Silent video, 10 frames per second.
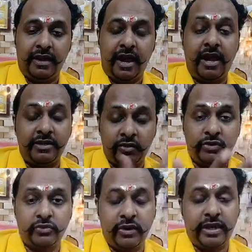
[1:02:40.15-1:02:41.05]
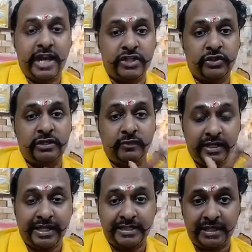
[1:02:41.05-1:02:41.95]
And those who are actually
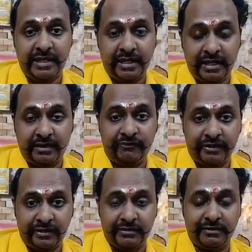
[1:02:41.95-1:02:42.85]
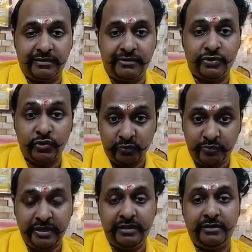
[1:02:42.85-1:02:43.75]
very athletic and fit should
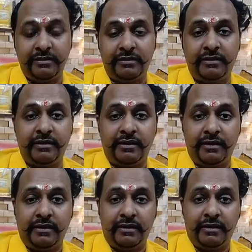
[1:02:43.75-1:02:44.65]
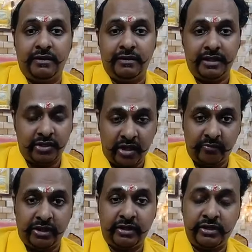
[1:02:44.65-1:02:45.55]
be
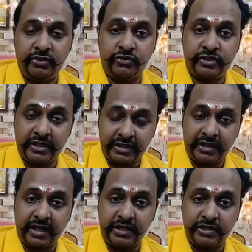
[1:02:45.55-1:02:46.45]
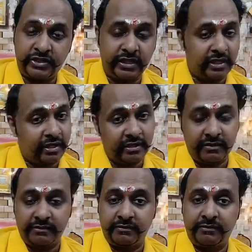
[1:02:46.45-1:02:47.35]
incorporated into strength and conditioning and
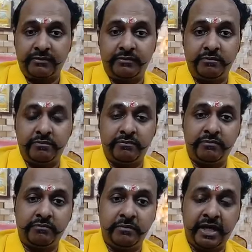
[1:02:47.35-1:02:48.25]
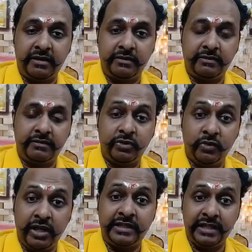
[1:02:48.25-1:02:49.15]
made
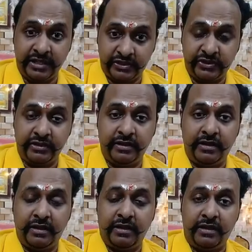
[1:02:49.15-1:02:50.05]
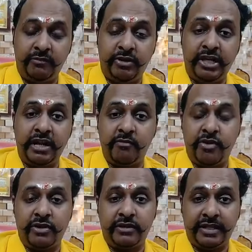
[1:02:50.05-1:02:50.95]
good athletes depending
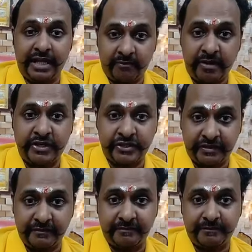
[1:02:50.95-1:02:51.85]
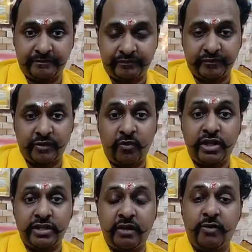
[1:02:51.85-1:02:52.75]
upon their passion,
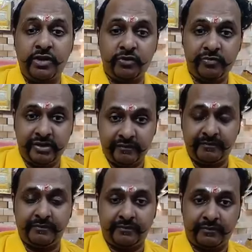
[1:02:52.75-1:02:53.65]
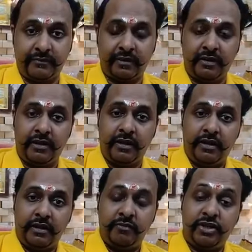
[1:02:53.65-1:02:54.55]
what they want to be.
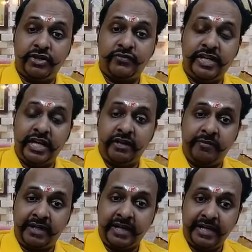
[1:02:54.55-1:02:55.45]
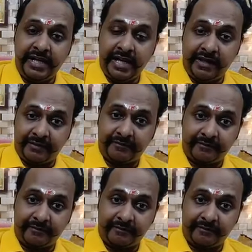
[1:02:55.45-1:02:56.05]
Because we need a better India.